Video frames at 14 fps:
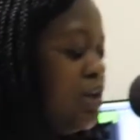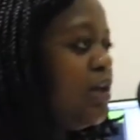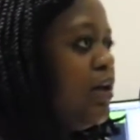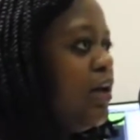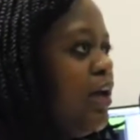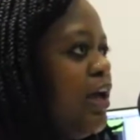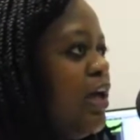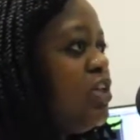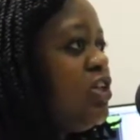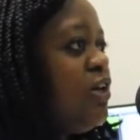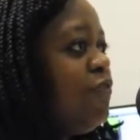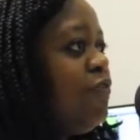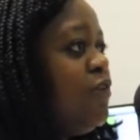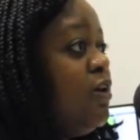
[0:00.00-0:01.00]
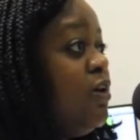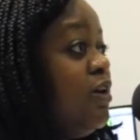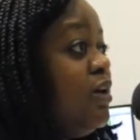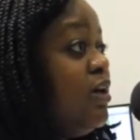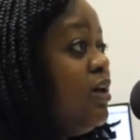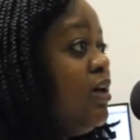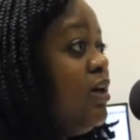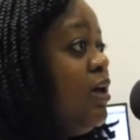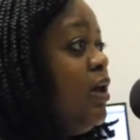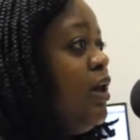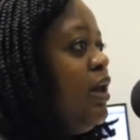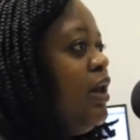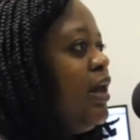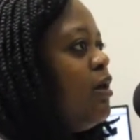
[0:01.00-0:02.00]
the HIV?
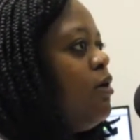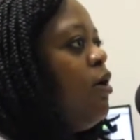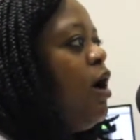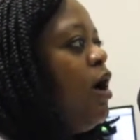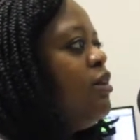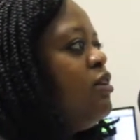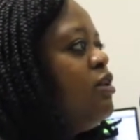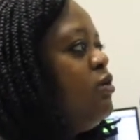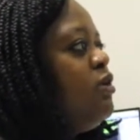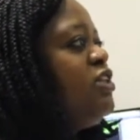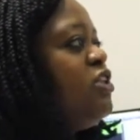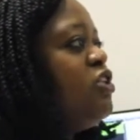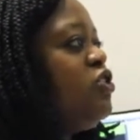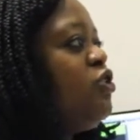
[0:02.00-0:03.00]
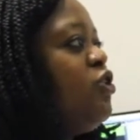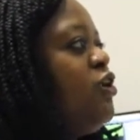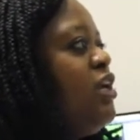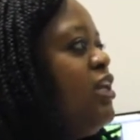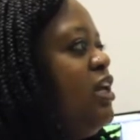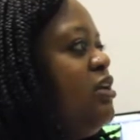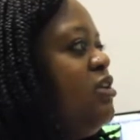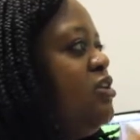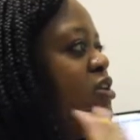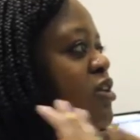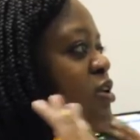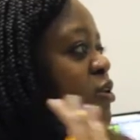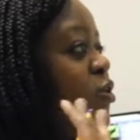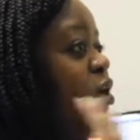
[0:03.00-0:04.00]
Like, isn't you looking at
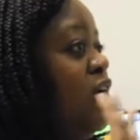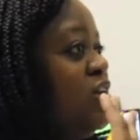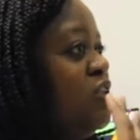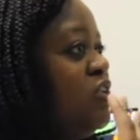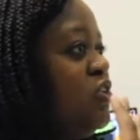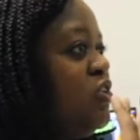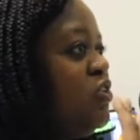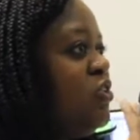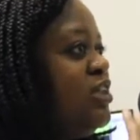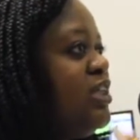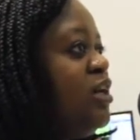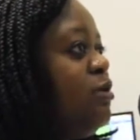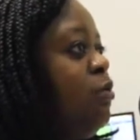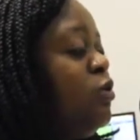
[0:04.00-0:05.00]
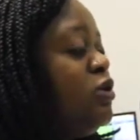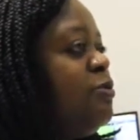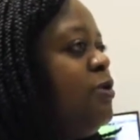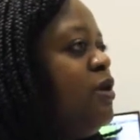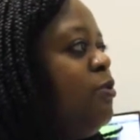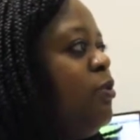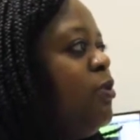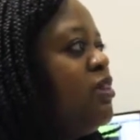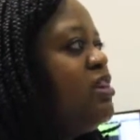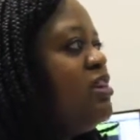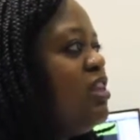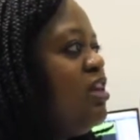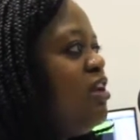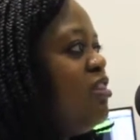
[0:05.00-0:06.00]
the knowledge? You're saying most people
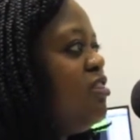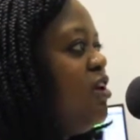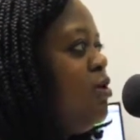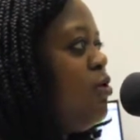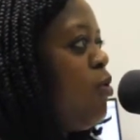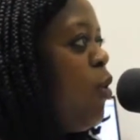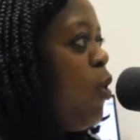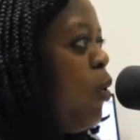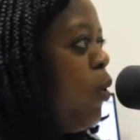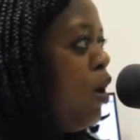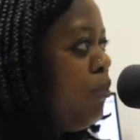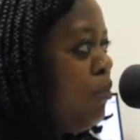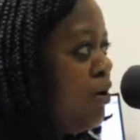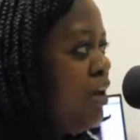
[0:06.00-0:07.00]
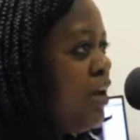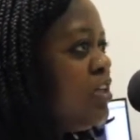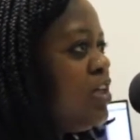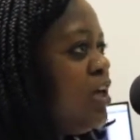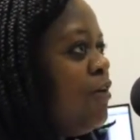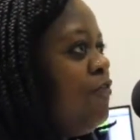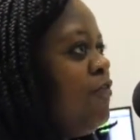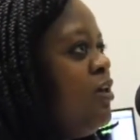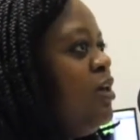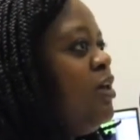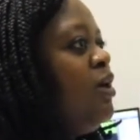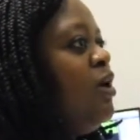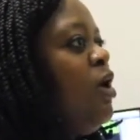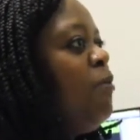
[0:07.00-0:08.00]
think they know about
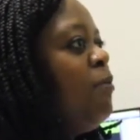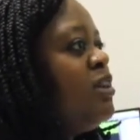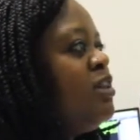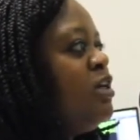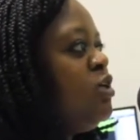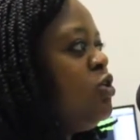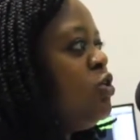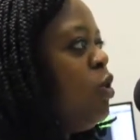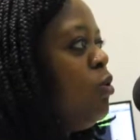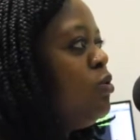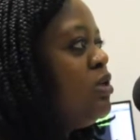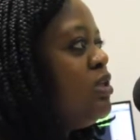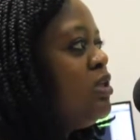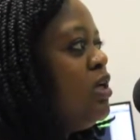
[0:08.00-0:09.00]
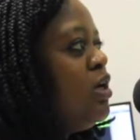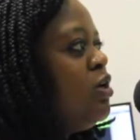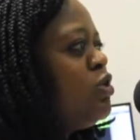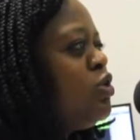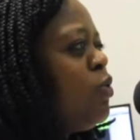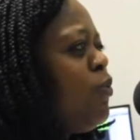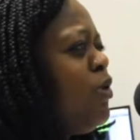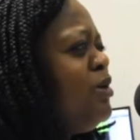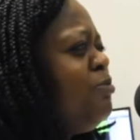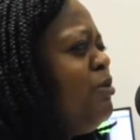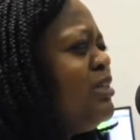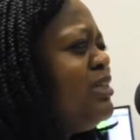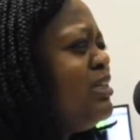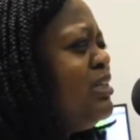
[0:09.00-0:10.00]
HIV, but they don't. So what
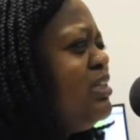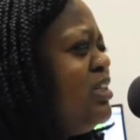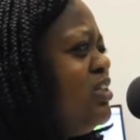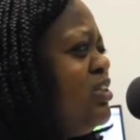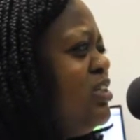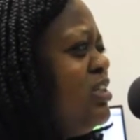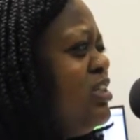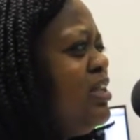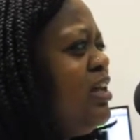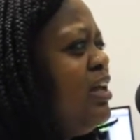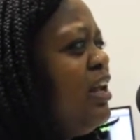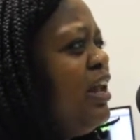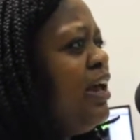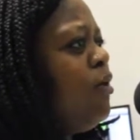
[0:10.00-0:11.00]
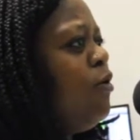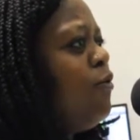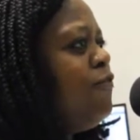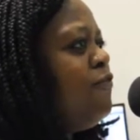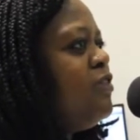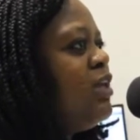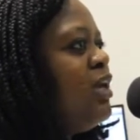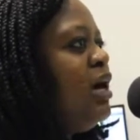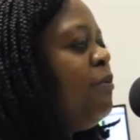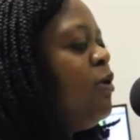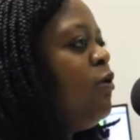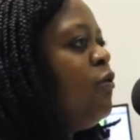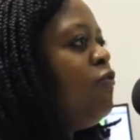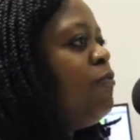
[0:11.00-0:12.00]
percentage is there, like, of the
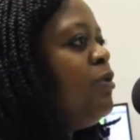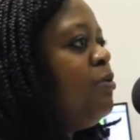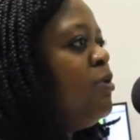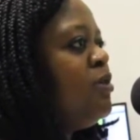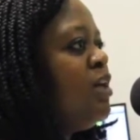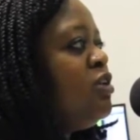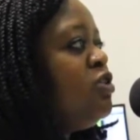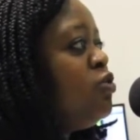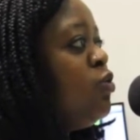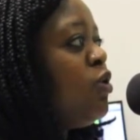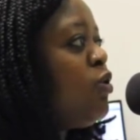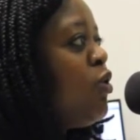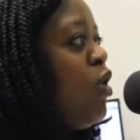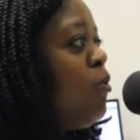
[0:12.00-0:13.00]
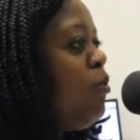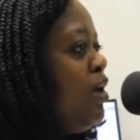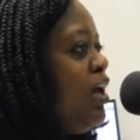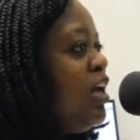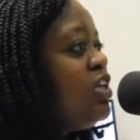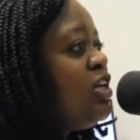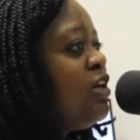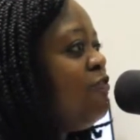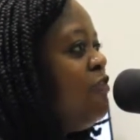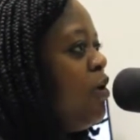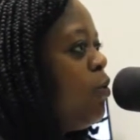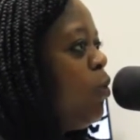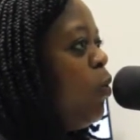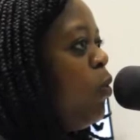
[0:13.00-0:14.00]
number of people that do not know about HIV
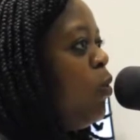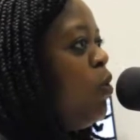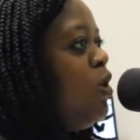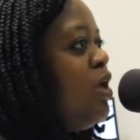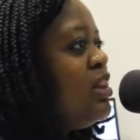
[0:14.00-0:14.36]
at all,